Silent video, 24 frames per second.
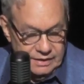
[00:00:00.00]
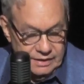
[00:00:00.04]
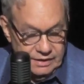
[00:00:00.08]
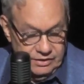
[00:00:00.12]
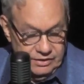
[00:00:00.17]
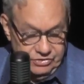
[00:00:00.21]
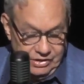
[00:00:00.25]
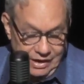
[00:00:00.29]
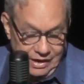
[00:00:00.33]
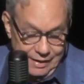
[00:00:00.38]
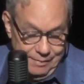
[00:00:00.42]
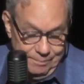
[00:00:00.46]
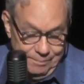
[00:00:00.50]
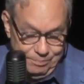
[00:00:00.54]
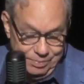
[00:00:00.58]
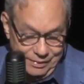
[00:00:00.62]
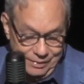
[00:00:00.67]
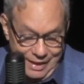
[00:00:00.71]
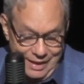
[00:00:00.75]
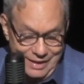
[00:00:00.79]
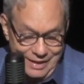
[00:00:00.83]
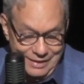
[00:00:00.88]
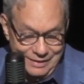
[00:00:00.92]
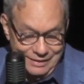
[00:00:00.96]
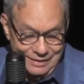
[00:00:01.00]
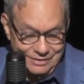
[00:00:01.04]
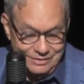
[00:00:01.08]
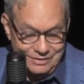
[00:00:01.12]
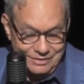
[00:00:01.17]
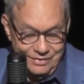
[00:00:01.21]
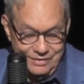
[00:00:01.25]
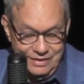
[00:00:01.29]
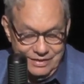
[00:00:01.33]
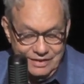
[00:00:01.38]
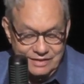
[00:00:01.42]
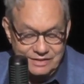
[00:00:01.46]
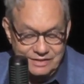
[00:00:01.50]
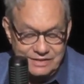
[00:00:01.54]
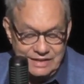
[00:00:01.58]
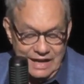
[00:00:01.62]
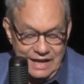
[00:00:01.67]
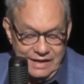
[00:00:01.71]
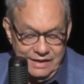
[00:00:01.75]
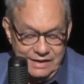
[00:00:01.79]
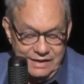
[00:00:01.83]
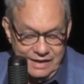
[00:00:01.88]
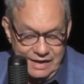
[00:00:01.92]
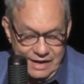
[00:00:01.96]
As I applied it to the
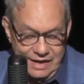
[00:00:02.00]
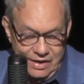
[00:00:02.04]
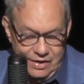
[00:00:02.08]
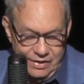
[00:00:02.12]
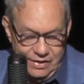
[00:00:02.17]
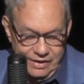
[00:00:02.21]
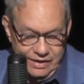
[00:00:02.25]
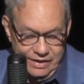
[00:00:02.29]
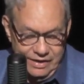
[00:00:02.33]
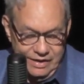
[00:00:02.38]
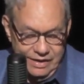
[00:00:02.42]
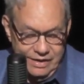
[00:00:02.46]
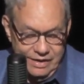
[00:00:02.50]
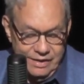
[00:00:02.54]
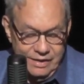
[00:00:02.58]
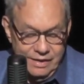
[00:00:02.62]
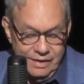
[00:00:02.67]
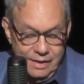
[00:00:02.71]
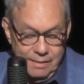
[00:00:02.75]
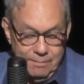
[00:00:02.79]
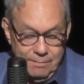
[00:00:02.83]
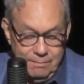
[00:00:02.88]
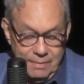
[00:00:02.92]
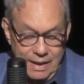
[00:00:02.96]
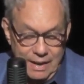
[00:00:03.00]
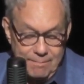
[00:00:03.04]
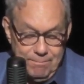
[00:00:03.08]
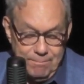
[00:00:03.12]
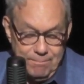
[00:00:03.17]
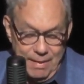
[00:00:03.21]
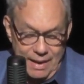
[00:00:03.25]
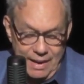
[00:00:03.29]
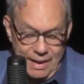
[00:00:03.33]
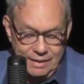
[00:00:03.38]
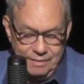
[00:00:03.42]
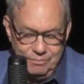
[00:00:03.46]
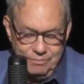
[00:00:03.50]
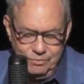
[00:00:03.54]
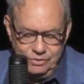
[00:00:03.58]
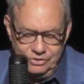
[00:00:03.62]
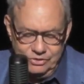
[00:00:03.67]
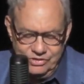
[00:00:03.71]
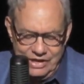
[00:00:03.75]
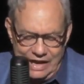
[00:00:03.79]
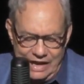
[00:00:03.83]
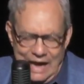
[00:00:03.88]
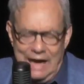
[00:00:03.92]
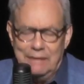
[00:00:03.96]
intended area, my bottom
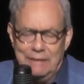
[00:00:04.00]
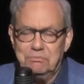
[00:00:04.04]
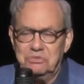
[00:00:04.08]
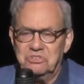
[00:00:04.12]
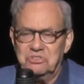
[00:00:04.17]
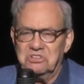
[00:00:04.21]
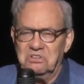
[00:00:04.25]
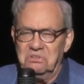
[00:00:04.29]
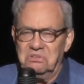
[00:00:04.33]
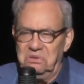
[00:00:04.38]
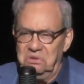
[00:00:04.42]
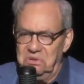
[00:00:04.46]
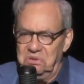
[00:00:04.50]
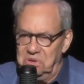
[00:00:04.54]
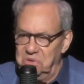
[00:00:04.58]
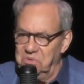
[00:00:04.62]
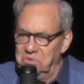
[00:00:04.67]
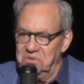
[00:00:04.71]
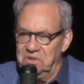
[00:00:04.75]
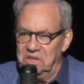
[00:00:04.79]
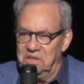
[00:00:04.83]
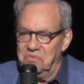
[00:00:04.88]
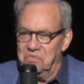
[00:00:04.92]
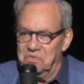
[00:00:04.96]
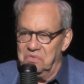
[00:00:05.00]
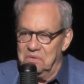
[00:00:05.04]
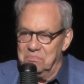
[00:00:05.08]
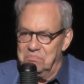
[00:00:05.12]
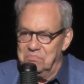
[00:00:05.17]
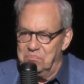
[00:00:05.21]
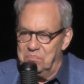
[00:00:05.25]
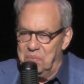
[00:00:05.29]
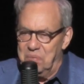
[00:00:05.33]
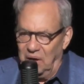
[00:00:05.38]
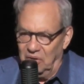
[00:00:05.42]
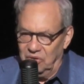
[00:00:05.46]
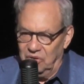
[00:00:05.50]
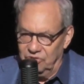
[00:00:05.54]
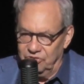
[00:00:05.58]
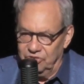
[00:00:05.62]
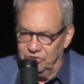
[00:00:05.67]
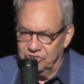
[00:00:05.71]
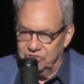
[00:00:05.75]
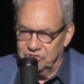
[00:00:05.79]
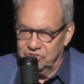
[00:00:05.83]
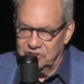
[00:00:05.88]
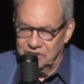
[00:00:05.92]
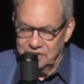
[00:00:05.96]
was absolutely
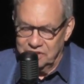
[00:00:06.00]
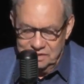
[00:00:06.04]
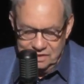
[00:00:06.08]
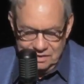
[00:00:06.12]
repulsed.